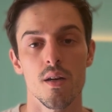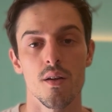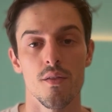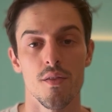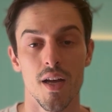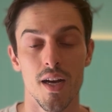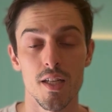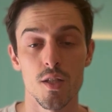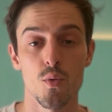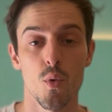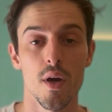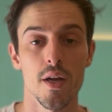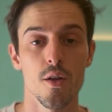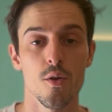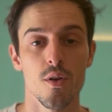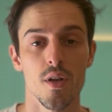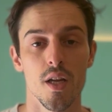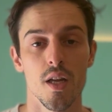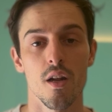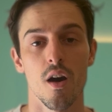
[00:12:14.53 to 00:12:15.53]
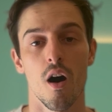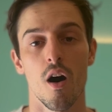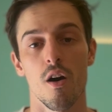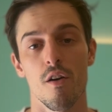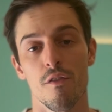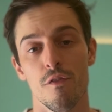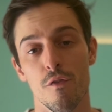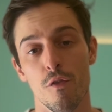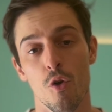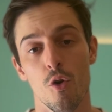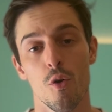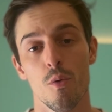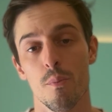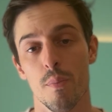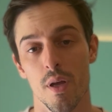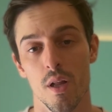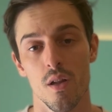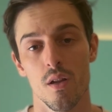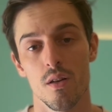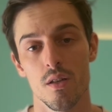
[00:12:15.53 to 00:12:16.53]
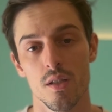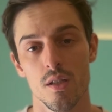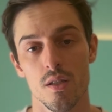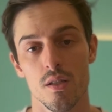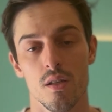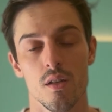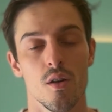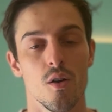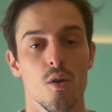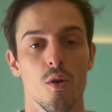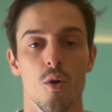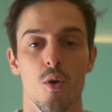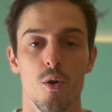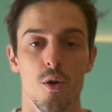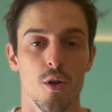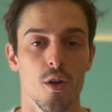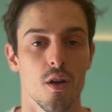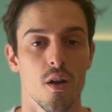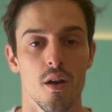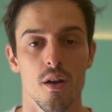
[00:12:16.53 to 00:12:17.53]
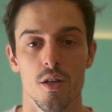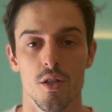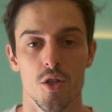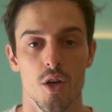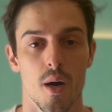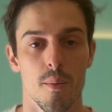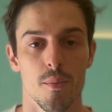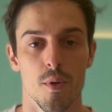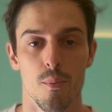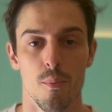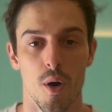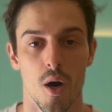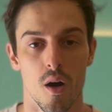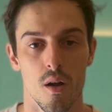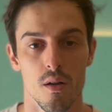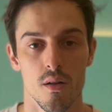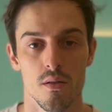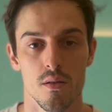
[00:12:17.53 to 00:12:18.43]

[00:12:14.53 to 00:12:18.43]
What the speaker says: That's why you need all 4 pillars or you're gonna drop the ball.